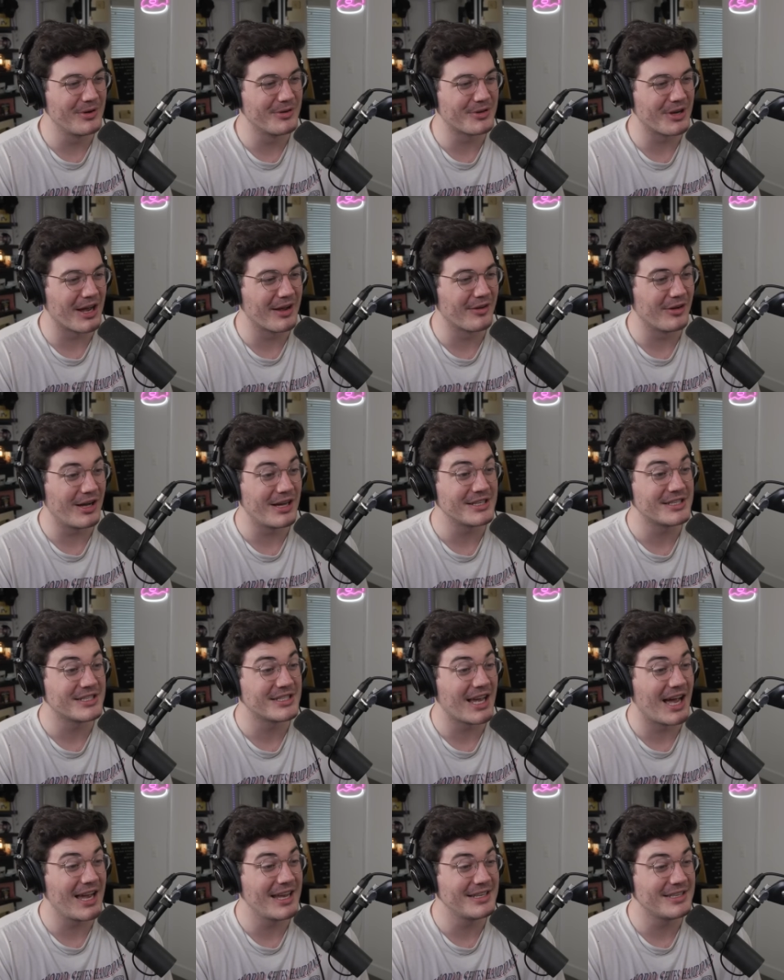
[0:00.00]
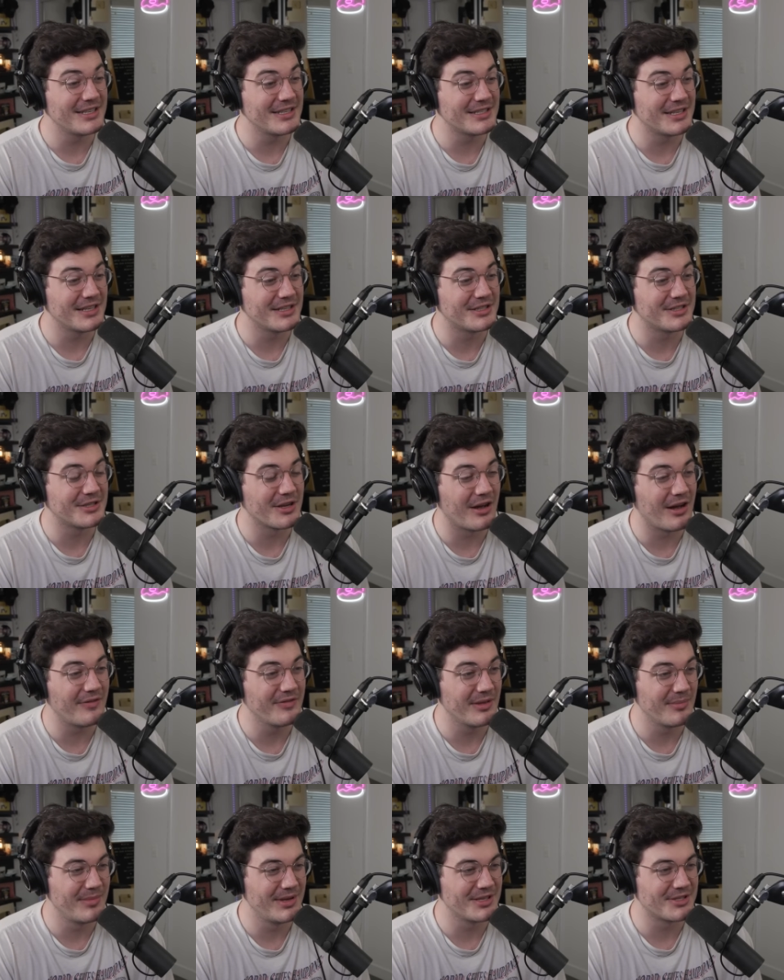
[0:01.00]
Triangle? A scientist has solved
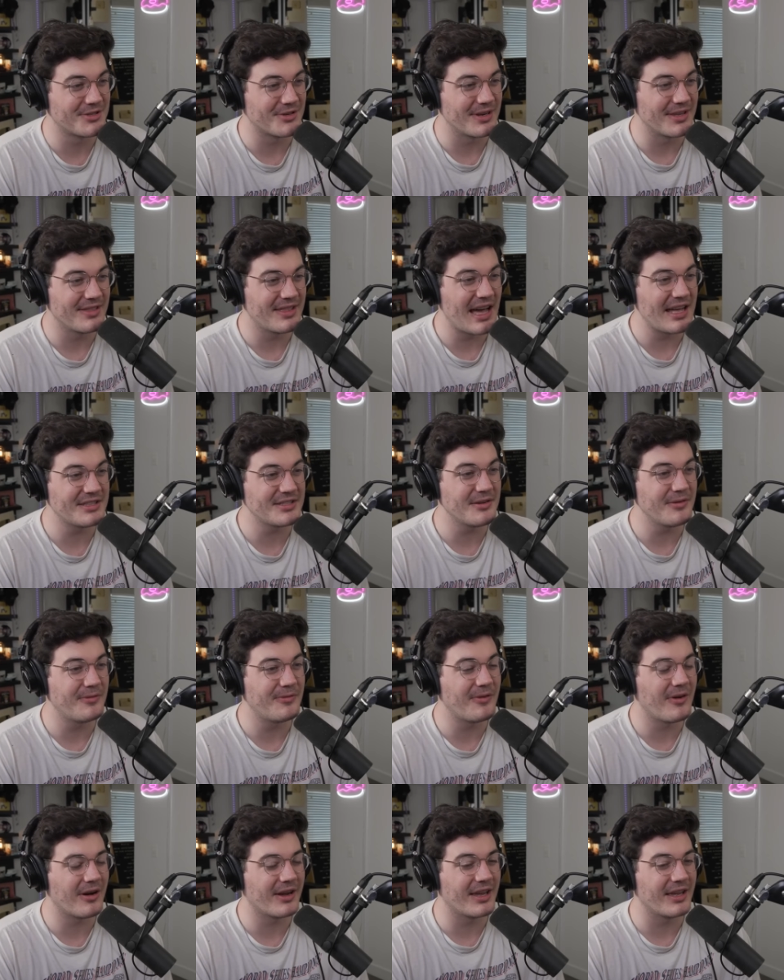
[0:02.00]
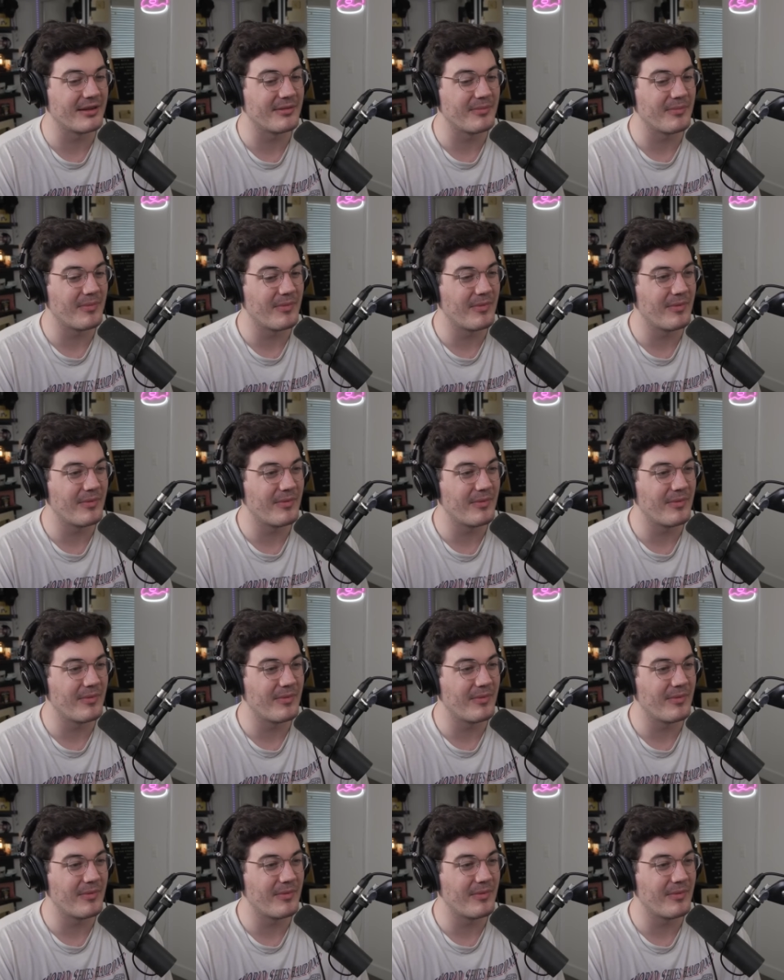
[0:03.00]
the mystery. That's a fucking